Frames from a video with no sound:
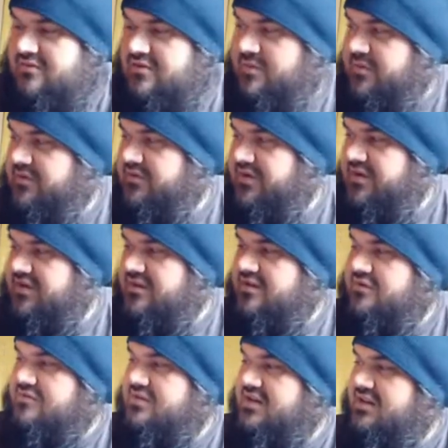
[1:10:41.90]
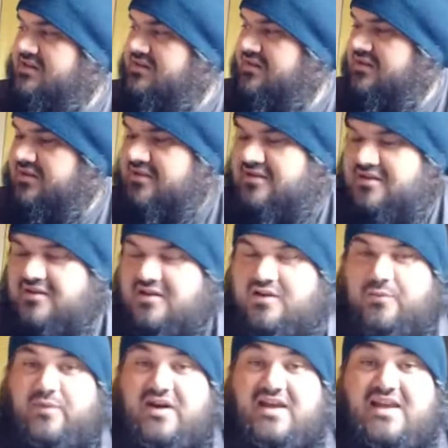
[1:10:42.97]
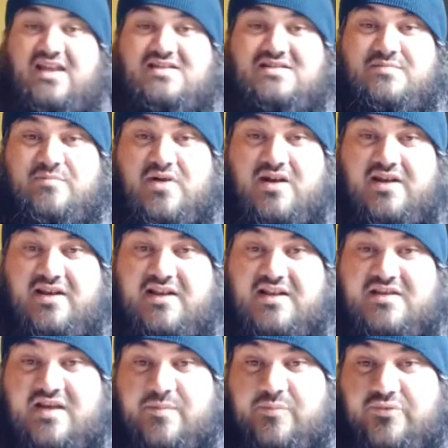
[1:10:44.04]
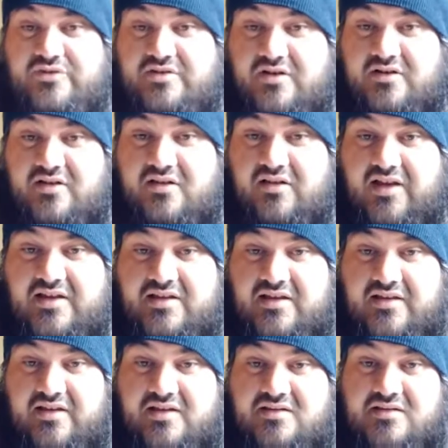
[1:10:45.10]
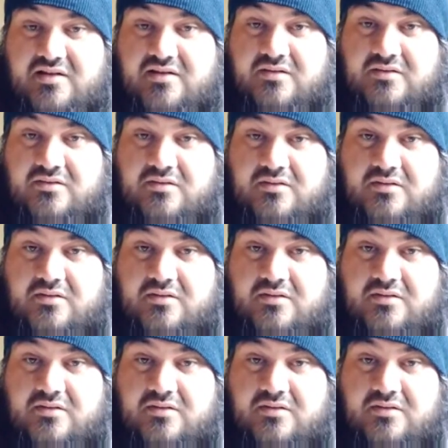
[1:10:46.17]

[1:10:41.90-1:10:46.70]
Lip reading: I'll be reading those, and it's when I get some money, that's I'm gonna start collecting these too.